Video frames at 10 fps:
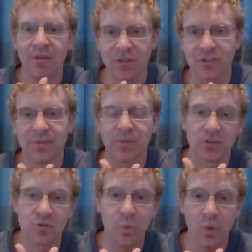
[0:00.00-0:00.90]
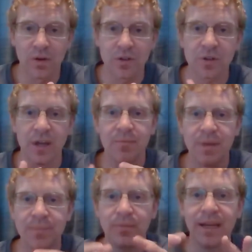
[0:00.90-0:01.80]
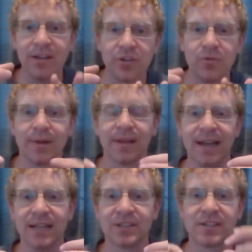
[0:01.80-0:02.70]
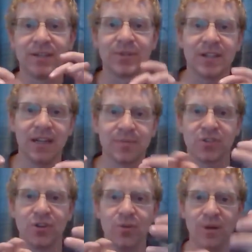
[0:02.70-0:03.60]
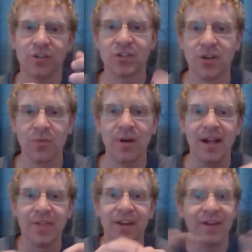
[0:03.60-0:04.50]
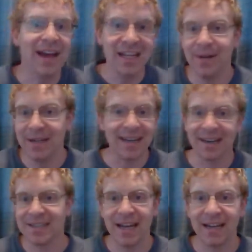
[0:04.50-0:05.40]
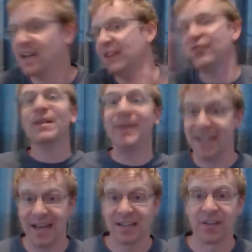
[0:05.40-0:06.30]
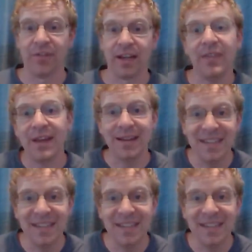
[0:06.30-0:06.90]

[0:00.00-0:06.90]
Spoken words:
But after some of those wars, people made new alliances, and it was set up so much so that if anybody got attacked, everybody had to fight.